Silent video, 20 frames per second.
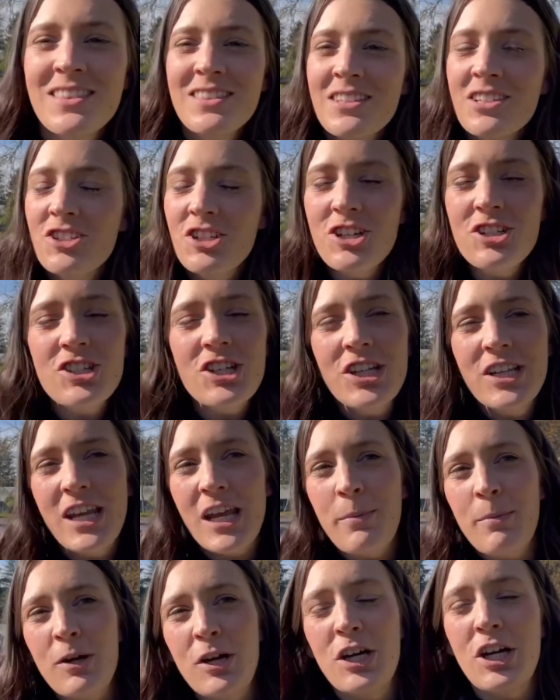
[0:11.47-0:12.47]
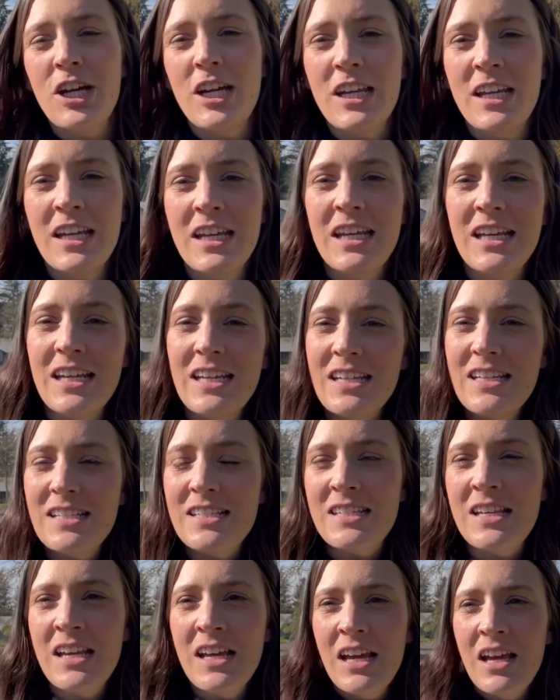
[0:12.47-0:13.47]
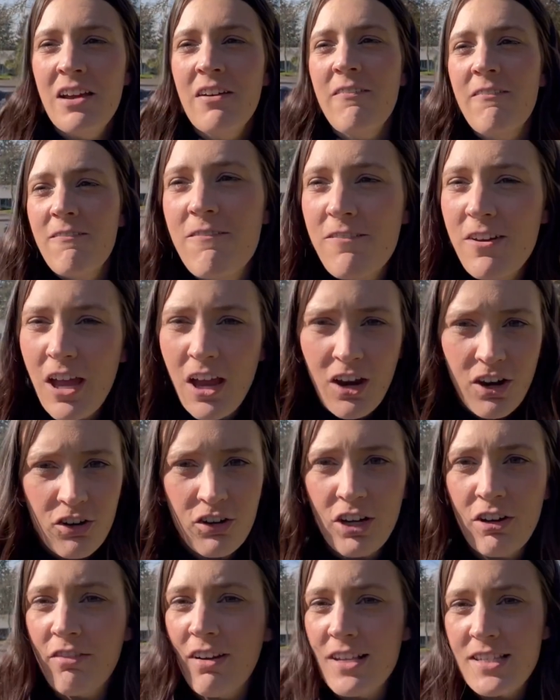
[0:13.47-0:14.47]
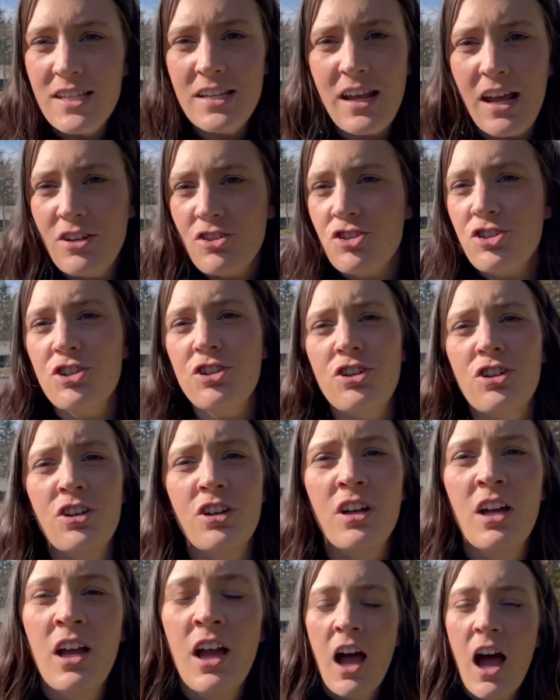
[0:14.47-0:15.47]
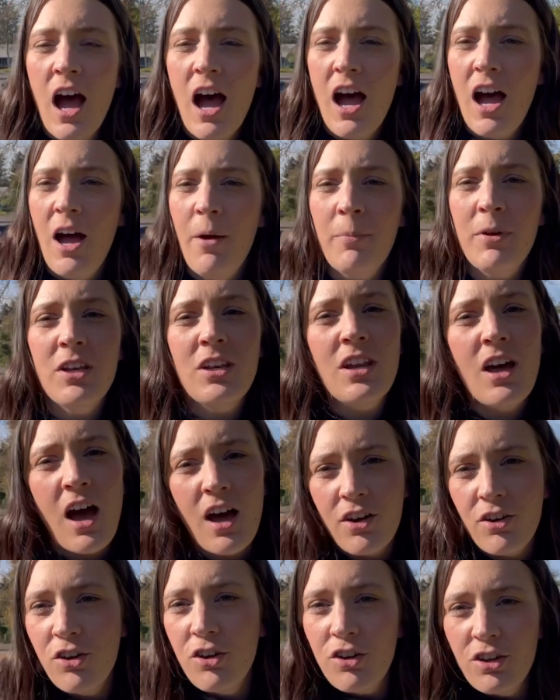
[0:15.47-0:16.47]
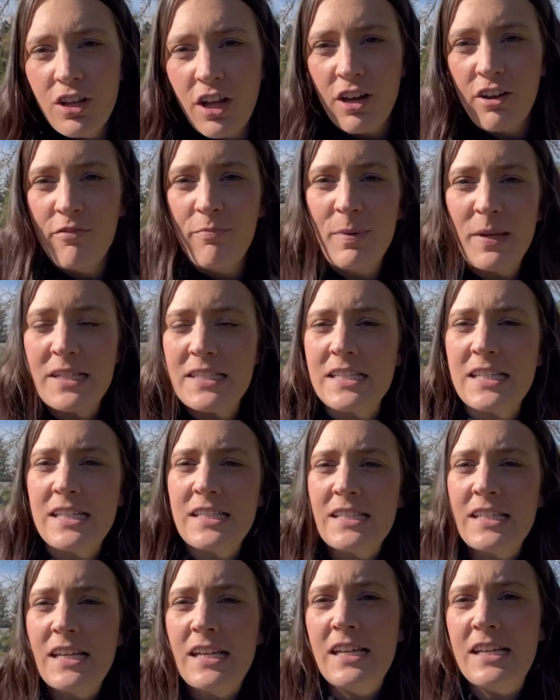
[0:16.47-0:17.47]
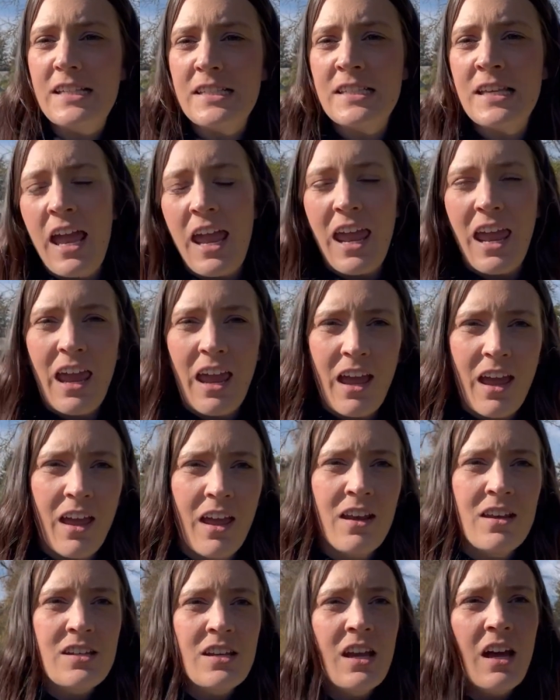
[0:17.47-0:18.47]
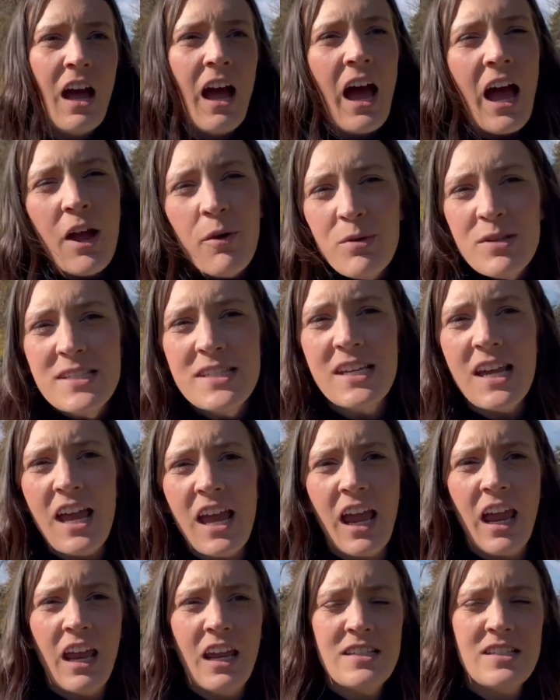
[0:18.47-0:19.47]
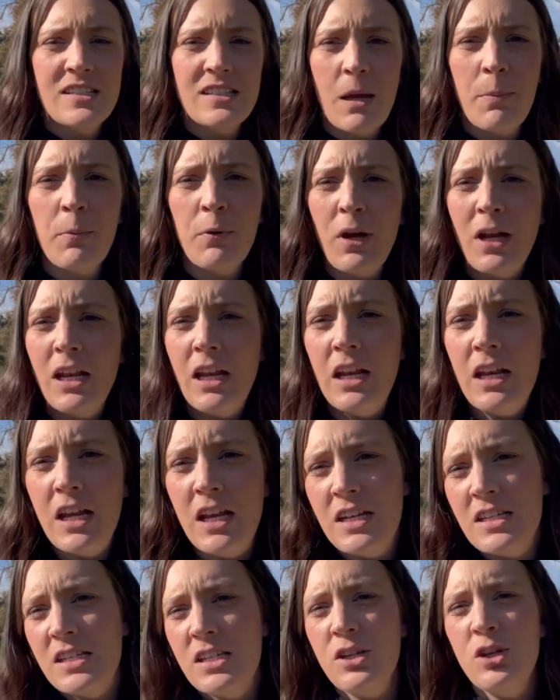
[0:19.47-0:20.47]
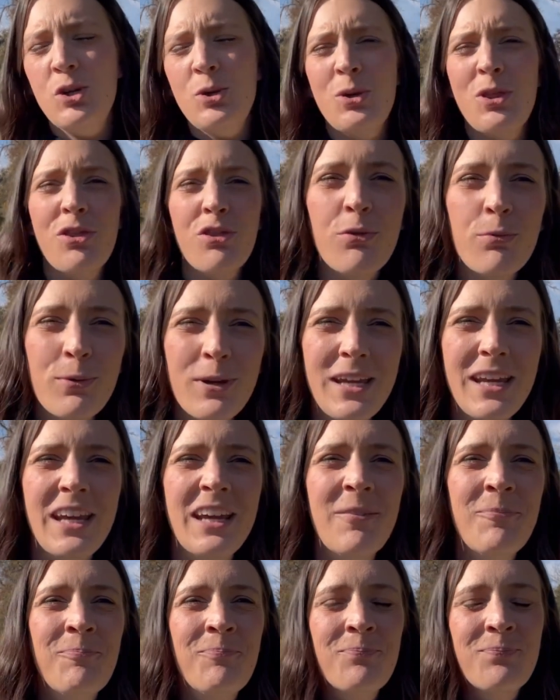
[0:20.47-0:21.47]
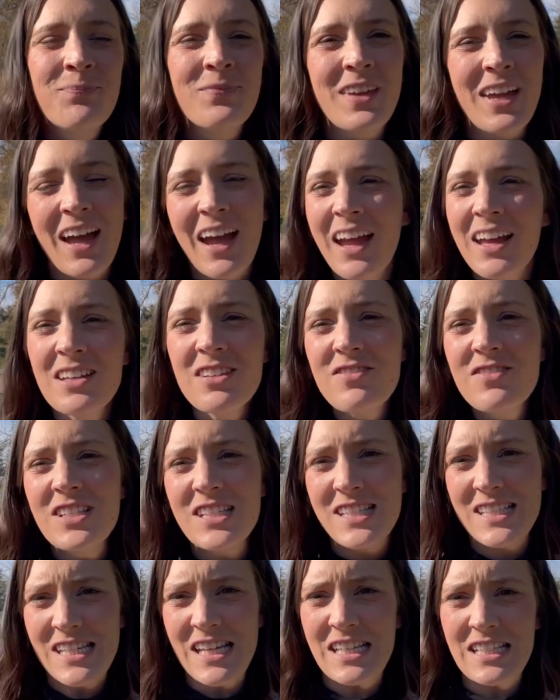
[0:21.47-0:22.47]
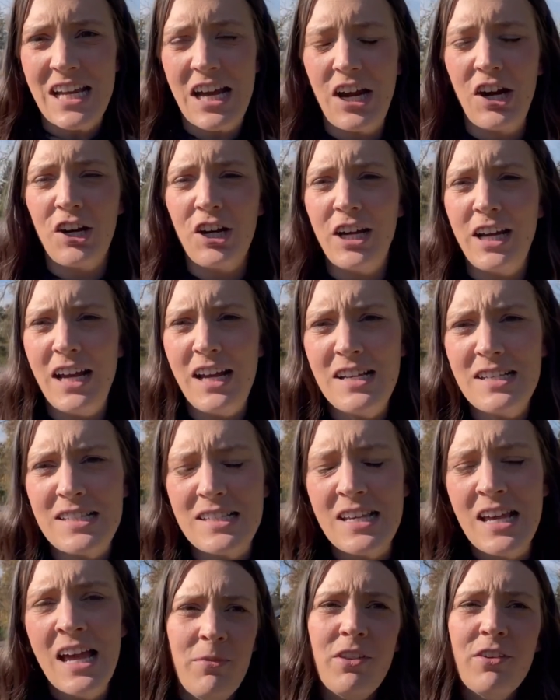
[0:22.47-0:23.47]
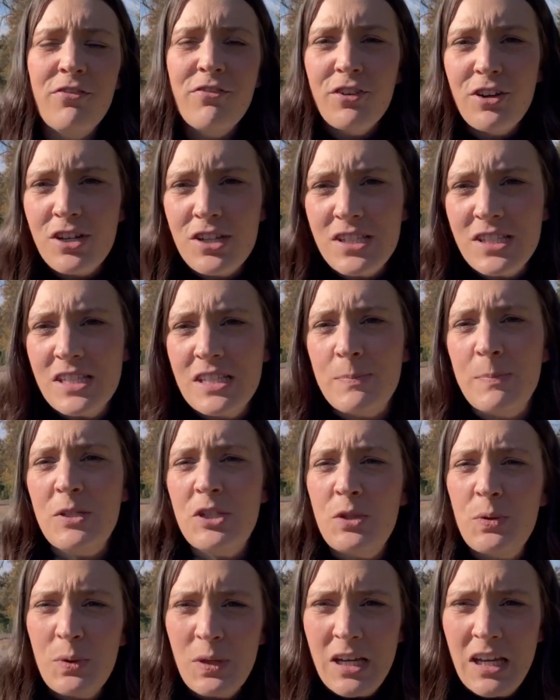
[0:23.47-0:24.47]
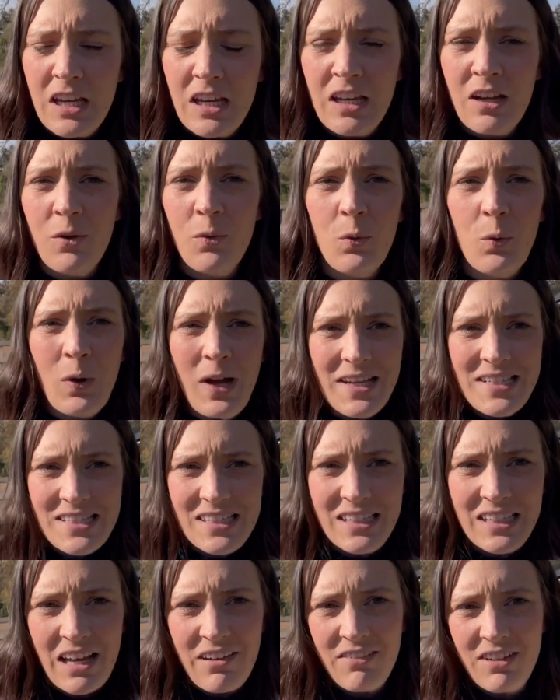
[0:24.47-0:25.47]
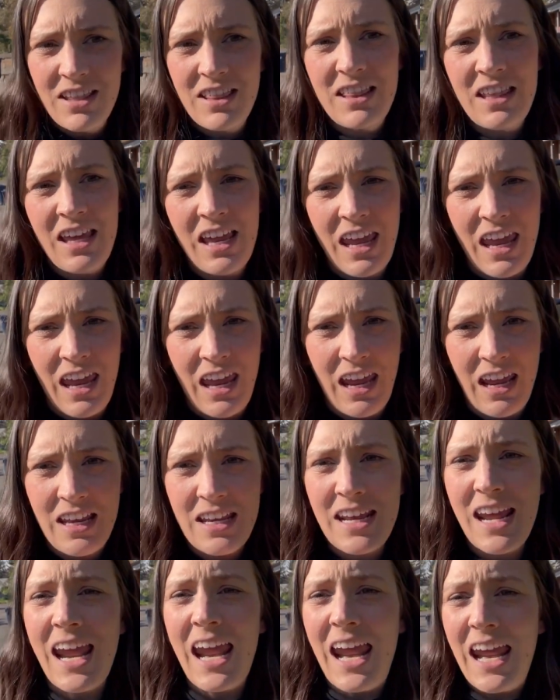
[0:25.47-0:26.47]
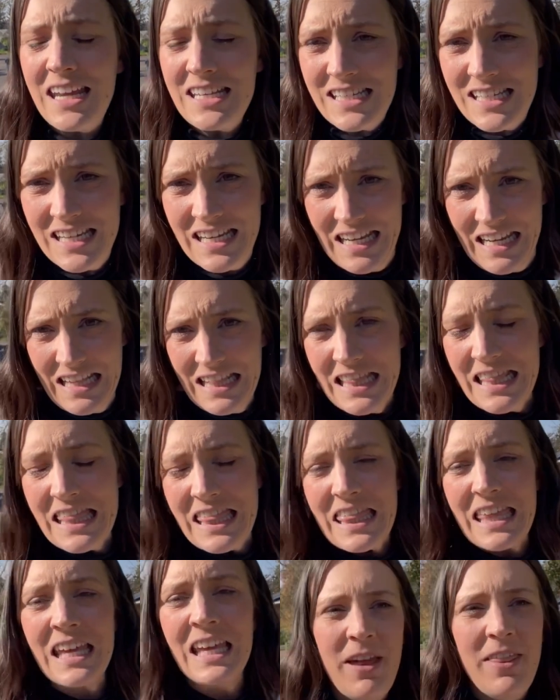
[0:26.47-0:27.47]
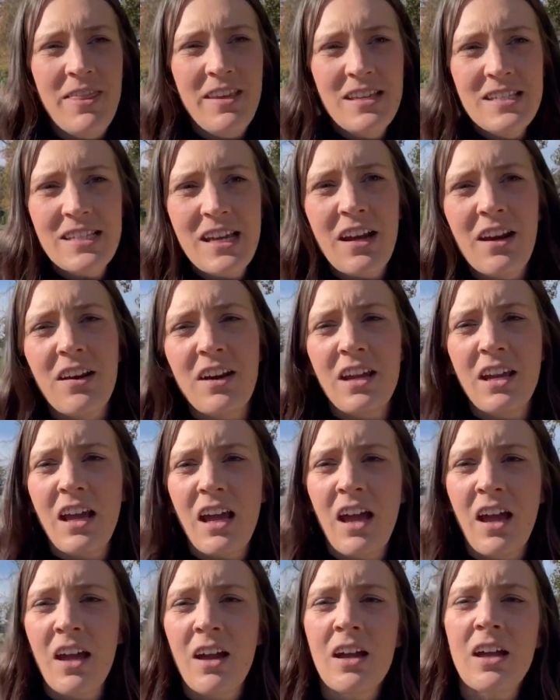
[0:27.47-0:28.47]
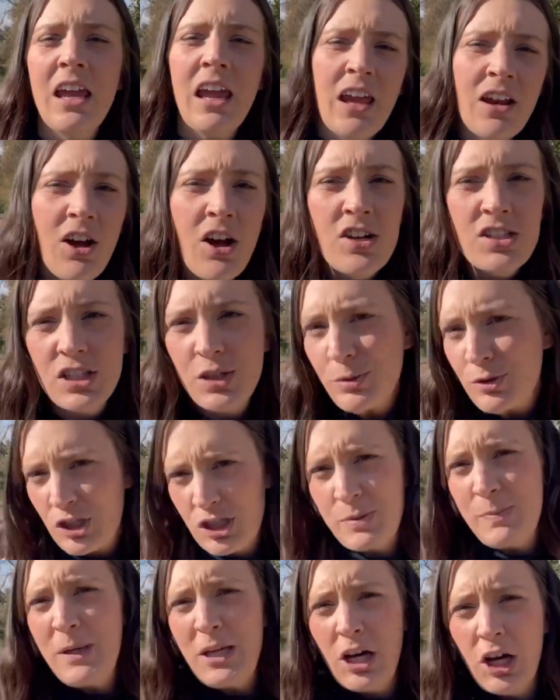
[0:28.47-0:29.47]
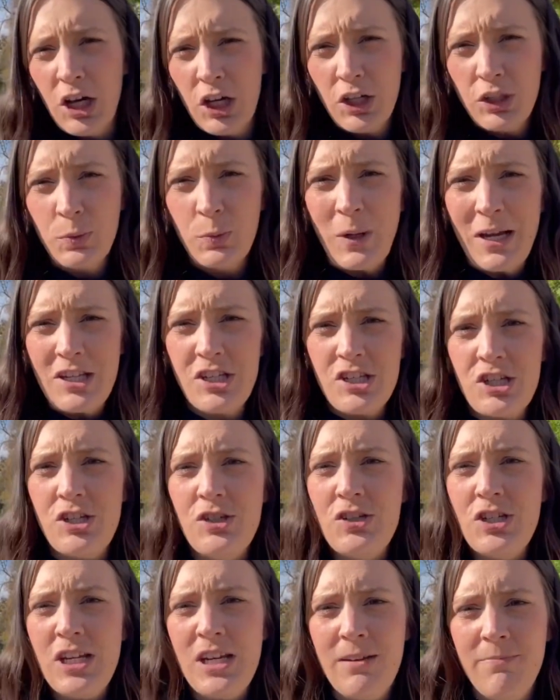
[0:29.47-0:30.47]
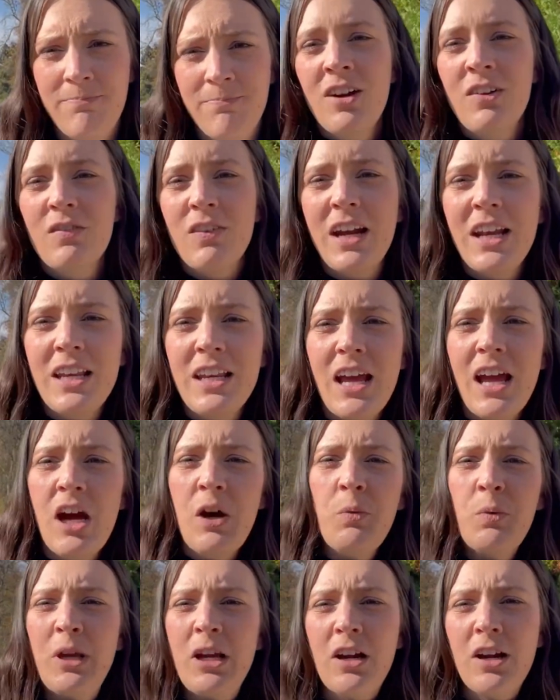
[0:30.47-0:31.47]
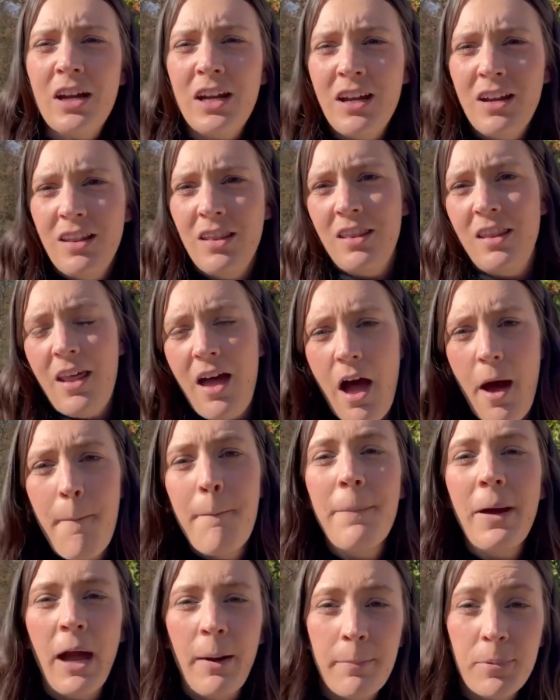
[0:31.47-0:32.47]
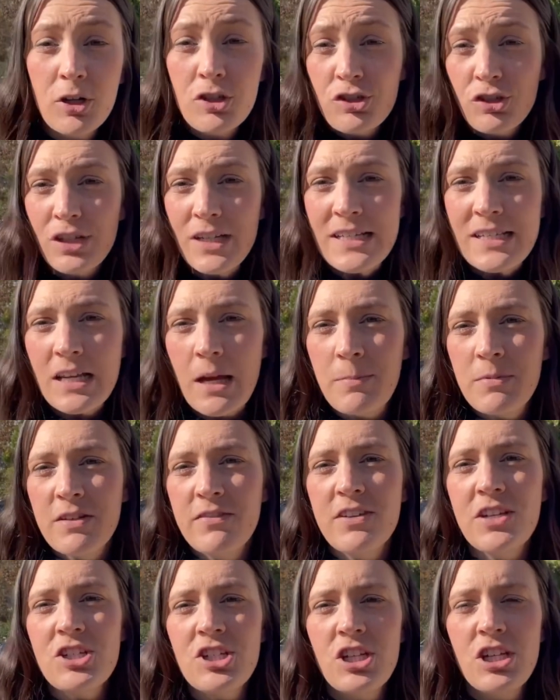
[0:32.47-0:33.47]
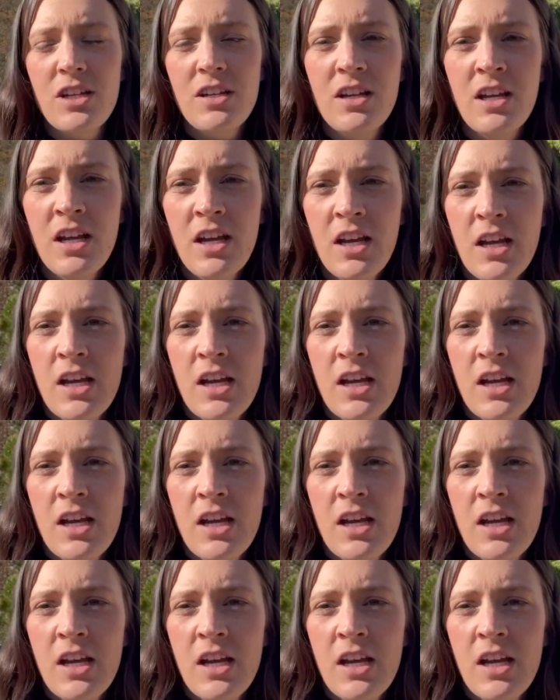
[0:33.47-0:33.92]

The Churchill Neighborhood is very residential, not a whole lot of businesses, and I would say it's separated into three kind of distinct areas. The first is between West 11th and 18th. And this area can also just be called West Eugene. Right now we are in the Peppertree subdivision.